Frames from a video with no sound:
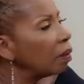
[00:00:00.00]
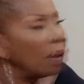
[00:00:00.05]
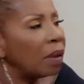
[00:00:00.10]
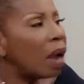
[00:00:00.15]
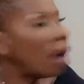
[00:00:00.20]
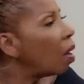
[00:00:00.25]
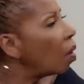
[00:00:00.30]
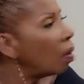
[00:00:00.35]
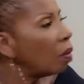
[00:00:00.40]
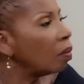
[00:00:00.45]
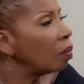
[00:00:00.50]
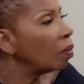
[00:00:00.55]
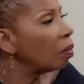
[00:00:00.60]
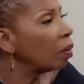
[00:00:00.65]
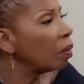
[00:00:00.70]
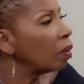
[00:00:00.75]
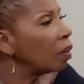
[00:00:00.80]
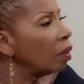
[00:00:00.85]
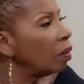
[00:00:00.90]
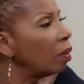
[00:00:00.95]
No,
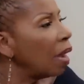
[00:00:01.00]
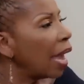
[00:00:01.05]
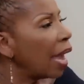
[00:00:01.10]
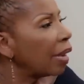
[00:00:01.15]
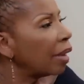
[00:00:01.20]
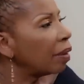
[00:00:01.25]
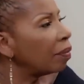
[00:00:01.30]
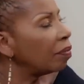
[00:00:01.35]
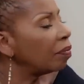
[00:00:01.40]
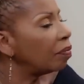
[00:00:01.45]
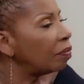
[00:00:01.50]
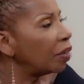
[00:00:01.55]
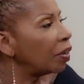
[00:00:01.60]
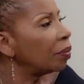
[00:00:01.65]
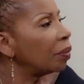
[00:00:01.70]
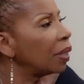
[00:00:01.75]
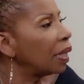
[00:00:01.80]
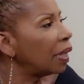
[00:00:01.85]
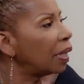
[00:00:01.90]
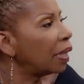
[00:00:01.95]
you had a
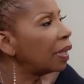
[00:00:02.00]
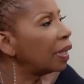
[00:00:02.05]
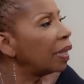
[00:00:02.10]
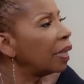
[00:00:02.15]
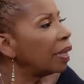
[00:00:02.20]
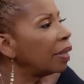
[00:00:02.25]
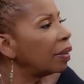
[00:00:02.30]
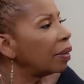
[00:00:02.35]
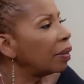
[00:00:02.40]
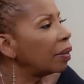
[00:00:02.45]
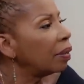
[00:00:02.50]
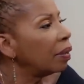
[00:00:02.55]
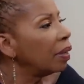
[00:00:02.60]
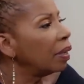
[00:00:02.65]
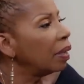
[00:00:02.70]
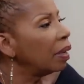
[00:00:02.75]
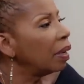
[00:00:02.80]
very clear